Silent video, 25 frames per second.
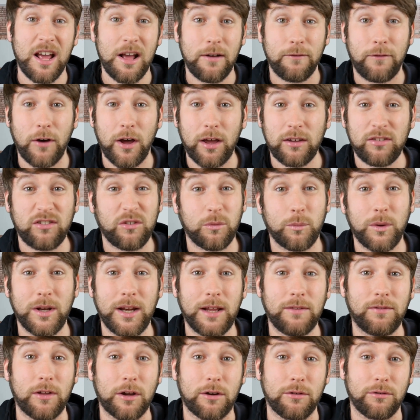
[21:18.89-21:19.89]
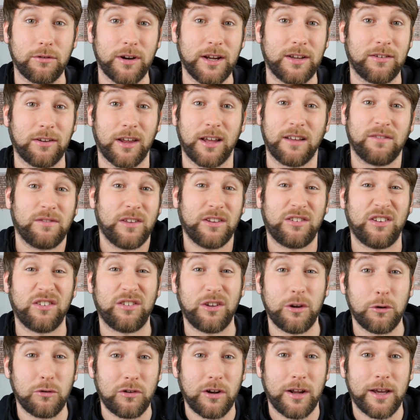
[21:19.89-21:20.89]
First, we need the greeting. This
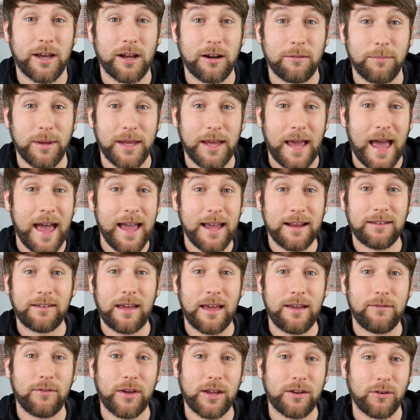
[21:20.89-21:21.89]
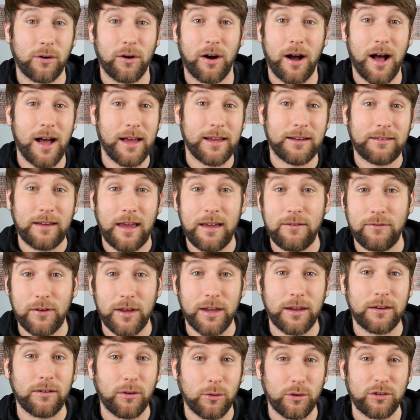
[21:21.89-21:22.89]
is usually going to be, hey David, or hi
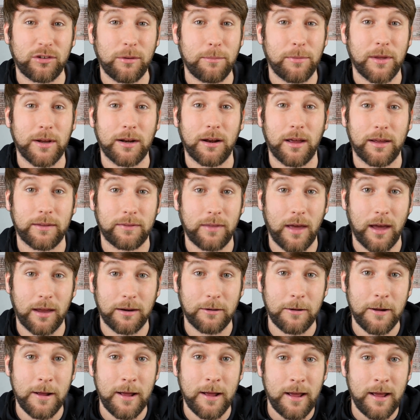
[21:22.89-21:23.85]
David, or something like that.